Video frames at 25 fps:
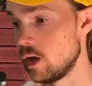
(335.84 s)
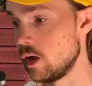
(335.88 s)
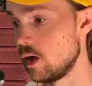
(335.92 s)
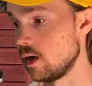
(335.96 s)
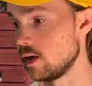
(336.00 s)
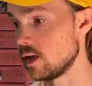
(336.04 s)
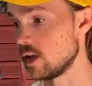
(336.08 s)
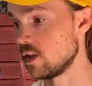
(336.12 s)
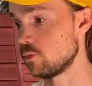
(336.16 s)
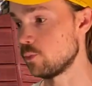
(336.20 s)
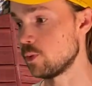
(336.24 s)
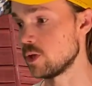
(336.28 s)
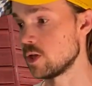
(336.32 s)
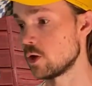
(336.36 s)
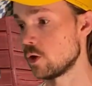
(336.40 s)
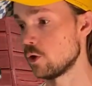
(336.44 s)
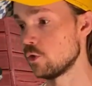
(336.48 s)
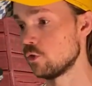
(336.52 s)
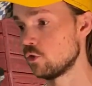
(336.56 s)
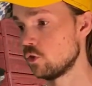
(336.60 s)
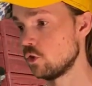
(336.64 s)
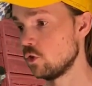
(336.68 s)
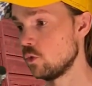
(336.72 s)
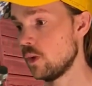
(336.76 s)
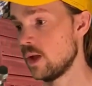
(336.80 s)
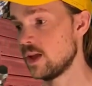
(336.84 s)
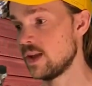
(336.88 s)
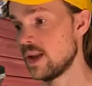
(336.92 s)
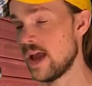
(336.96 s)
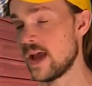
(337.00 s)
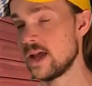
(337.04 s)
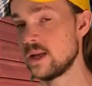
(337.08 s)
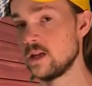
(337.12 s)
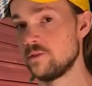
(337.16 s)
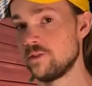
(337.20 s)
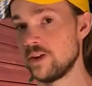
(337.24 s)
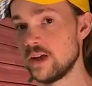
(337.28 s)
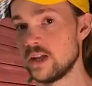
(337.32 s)
If we go to an
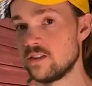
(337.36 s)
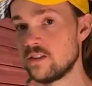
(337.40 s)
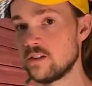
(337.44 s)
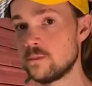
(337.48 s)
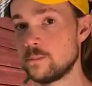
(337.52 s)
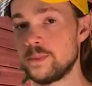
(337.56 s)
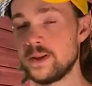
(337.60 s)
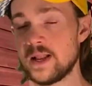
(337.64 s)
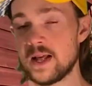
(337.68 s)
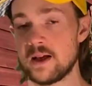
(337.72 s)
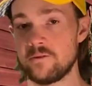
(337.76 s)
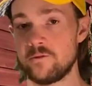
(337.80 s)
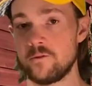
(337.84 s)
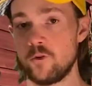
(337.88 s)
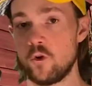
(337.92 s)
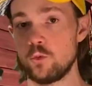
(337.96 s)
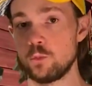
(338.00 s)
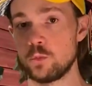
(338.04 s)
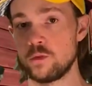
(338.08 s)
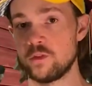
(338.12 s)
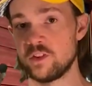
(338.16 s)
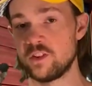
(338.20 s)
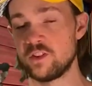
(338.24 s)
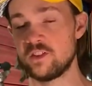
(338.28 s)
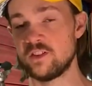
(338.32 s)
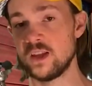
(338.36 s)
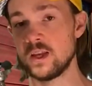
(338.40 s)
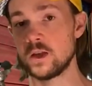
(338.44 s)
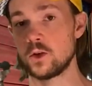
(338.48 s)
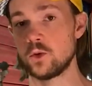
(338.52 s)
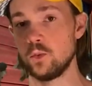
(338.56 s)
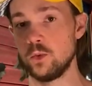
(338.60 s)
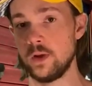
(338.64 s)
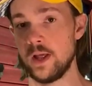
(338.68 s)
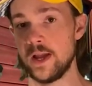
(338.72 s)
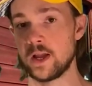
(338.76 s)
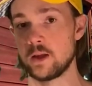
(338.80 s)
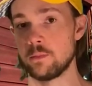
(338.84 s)
elevated platform with a single
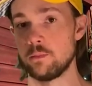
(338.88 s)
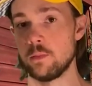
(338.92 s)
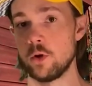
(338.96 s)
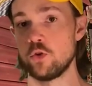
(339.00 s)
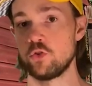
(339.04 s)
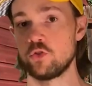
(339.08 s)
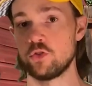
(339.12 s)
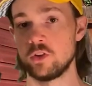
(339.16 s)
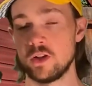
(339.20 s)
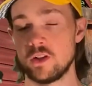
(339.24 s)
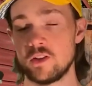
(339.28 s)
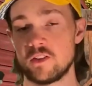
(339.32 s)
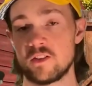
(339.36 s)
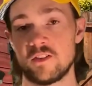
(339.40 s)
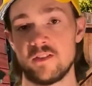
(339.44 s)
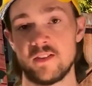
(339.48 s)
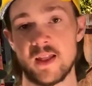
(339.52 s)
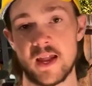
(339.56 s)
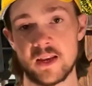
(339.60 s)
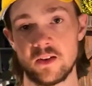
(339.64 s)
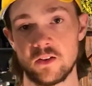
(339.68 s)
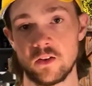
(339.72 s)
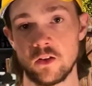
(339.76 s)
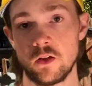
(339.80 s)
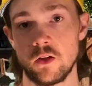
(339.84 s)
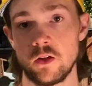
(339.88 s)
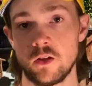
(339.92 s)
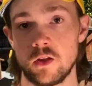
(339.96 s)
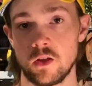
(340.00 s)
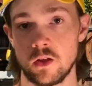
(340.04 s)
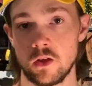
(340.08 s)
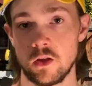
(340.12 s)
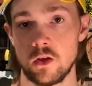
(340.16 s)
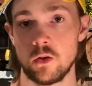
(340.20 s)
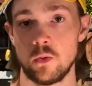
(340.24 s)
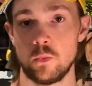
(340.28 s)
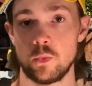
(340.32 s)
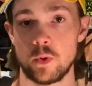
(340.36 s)
leg motion instead,
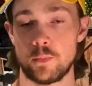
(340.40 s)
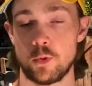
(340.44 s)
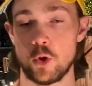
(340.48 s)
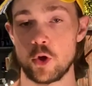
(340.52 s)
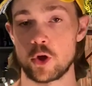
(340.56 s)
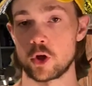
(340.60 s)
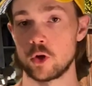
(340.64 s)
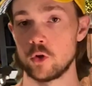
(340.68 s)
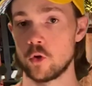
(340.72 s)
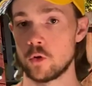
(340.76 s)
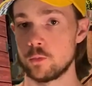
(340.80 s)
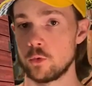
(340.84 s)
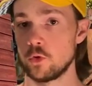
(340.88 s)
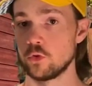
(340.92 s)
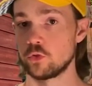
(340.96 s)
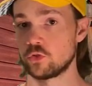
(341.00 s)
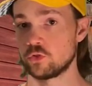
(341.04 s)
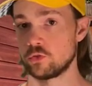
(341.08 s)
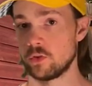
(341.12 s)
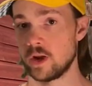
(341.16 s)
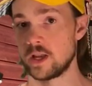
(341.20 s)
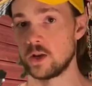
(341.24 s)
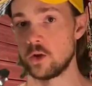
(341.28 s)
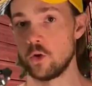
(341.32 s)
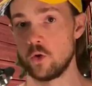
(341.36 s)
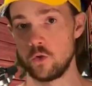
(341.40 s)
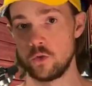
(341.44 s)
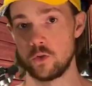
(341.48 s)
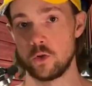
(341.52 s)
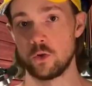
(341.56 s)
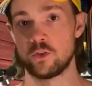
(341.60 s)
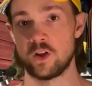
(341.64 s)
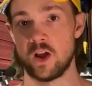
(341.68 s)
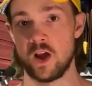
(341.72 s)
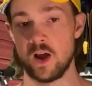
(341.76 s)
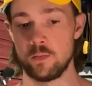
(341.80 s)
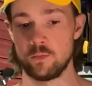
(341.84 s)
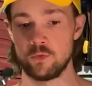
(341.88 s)
we're putting a lot more strain on those
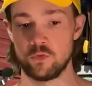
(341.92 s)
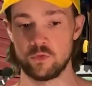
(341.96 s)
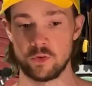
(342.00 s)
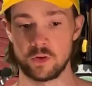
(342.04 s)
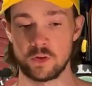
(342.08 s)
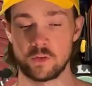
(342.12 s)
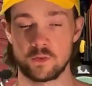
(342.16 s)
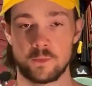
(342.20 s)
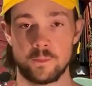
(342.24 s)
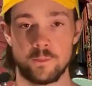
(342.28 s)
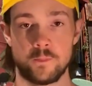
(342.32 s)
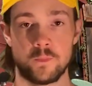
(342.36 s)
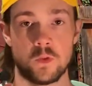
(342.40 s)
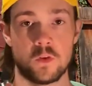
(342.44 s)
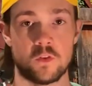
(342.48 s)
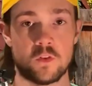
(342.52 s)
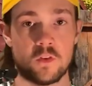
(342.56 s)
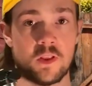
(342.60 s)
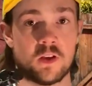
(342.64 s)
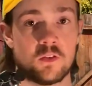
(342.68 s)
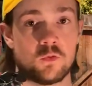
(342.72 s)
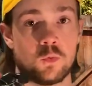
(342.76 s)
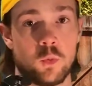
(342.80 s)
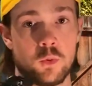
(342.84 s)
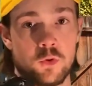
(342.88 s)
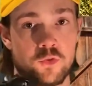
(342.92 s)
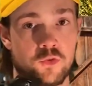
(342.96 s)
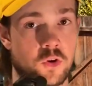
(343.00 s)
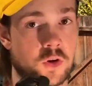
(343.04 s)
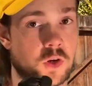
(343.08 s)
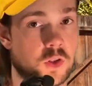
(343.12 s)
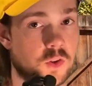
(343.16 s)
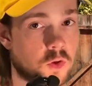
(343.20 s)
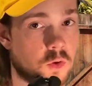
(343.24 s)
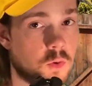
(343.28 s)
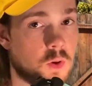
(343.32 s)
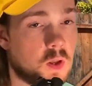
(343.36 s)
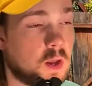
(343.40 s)
hamstrings. So that's what we're trying
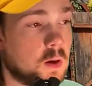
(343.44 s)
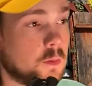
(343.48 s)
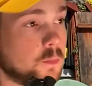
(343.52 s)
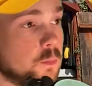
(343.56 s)
to do here.